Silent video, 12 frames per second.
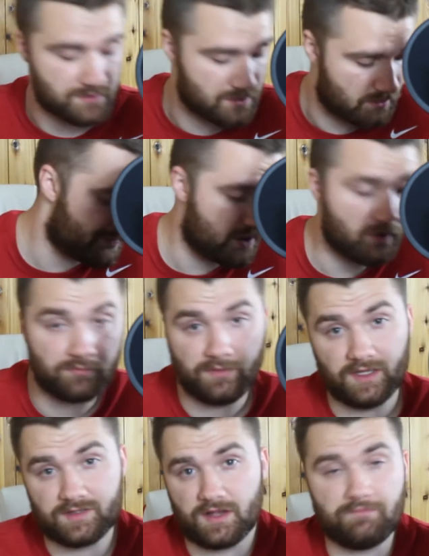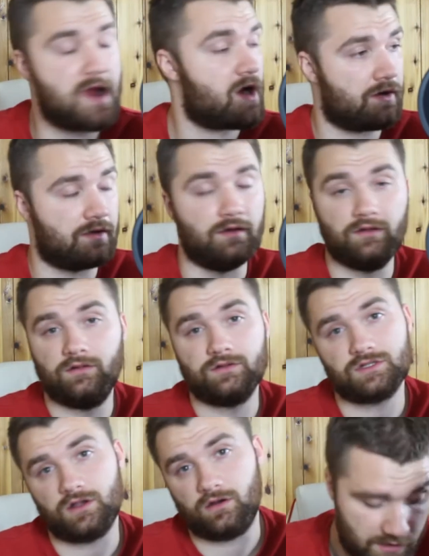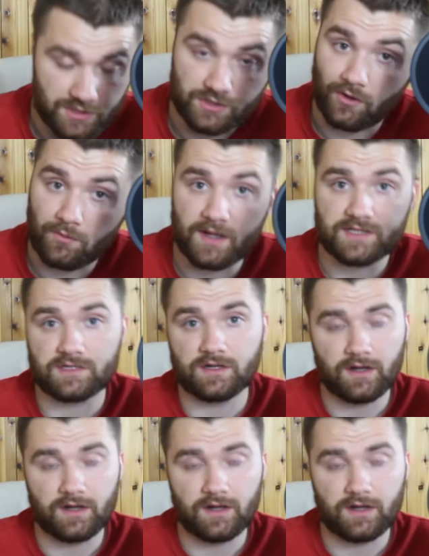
So freedom is America. So just don't mess it